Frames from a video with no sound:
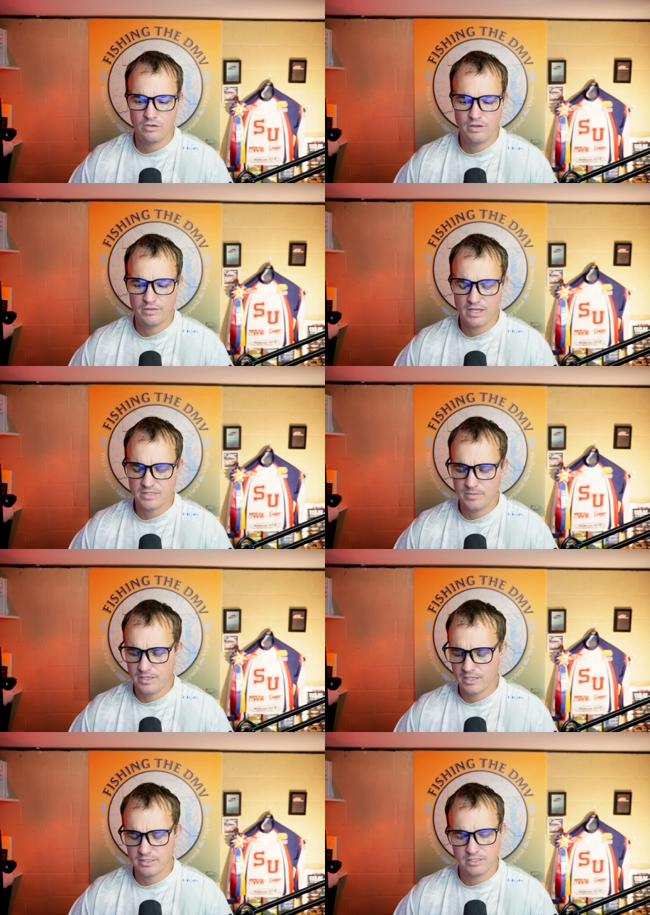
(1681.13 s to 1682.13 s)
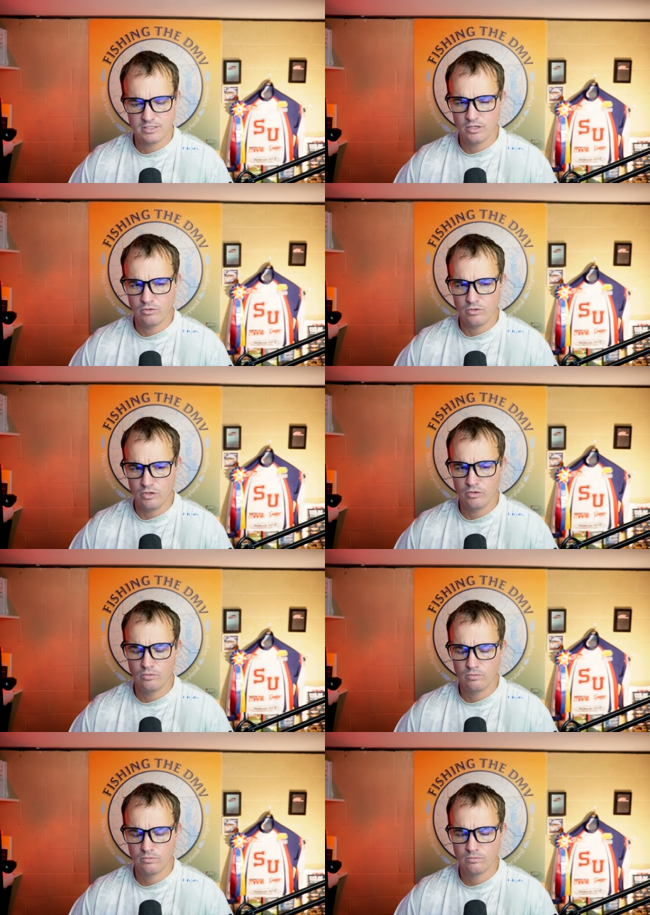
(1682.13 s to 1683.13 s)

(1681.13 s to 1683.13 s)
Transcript: Do you think that's because that it's so new?